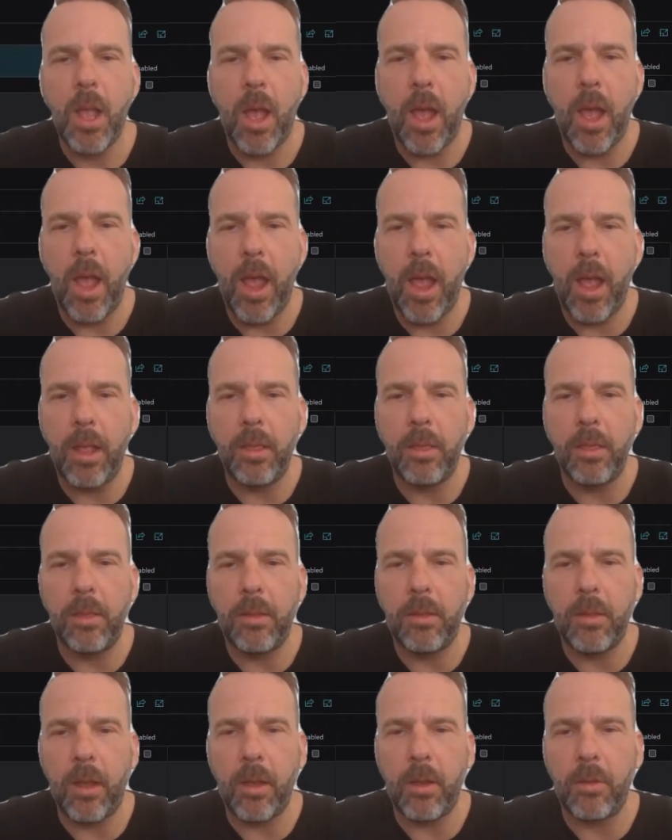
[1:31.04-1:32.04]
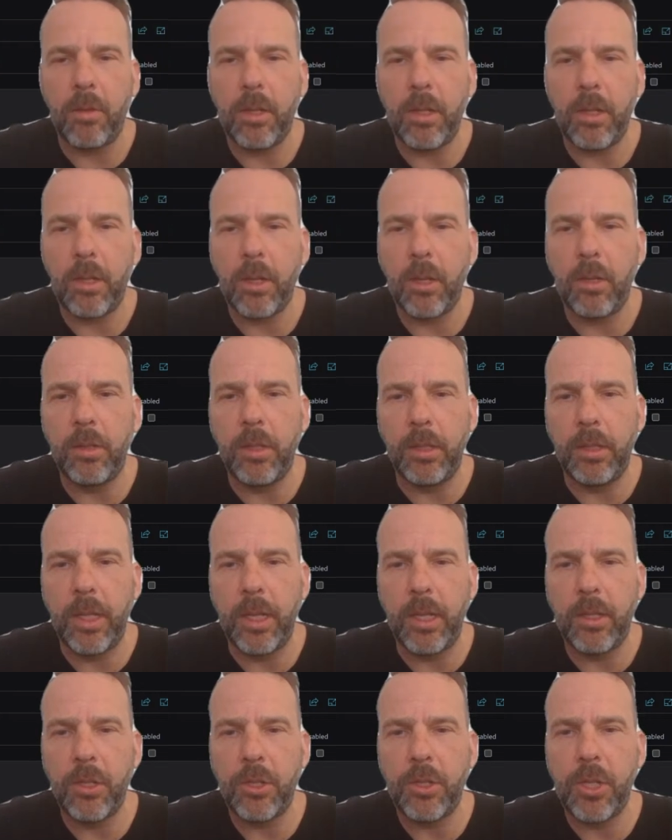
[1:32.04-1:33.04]
And I'll click on the
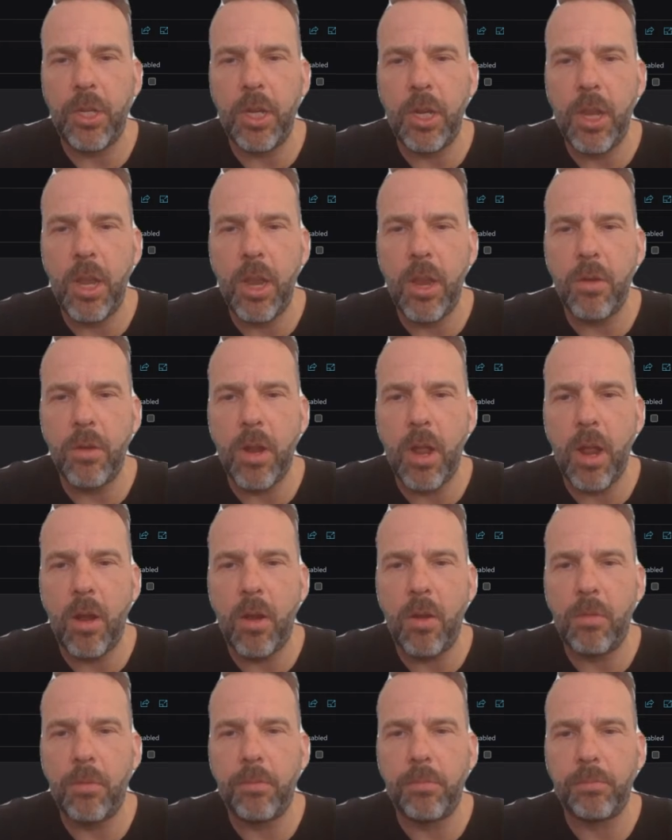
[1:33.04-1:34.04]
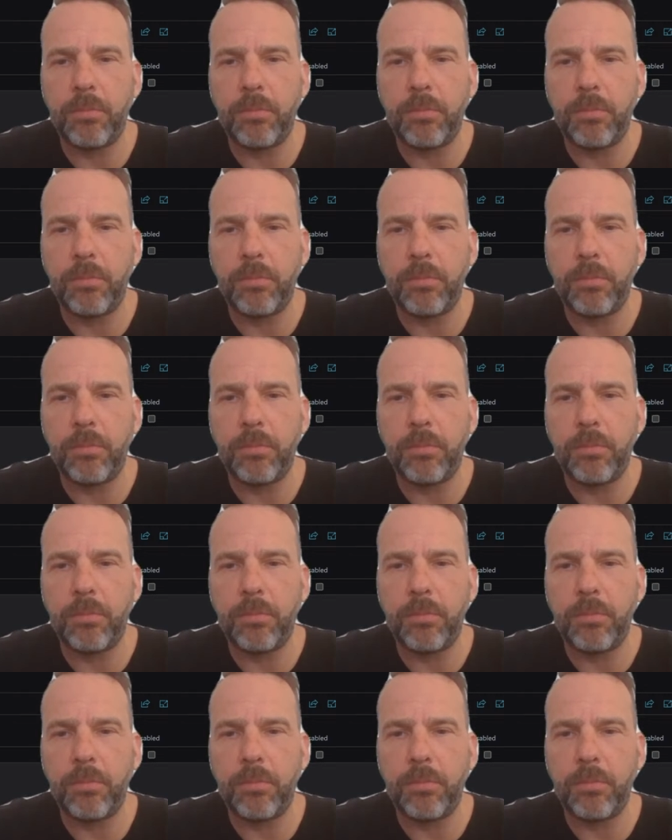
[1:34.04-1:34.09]
data sheet here now,